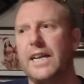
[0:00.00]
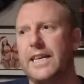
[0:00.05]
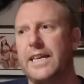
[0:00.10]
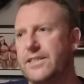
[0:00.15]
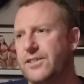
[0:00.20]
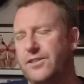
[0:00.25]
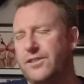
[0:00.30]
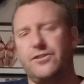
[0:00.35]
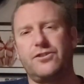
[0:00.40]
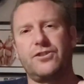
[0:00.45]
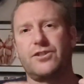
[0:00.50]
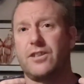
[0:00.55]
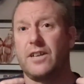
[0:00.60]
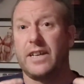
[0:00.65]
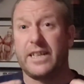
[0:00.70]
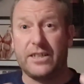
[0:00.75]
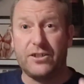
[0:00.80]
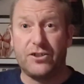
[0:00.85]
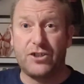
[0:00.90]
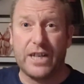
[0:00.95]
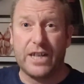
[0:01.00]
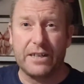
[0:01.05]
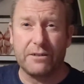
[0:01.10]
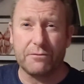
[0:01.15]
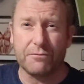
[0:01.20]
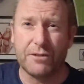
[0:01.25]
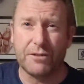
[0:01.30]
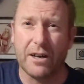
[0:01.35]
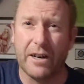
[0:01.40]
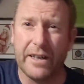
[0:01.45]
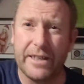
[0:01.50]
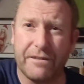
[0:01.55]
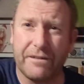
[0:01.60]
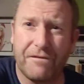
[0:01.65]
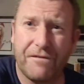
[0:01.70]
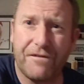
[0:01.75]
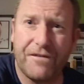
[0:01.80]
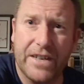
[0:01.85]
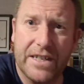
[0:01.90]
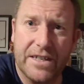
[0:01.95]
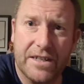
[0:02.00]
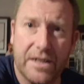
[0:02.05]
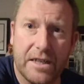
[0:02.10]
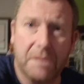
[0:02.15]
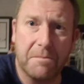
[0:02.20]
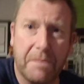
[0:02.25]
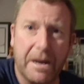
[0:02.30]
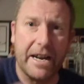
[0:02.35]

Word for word: It's just like a gentle kind of fizz in the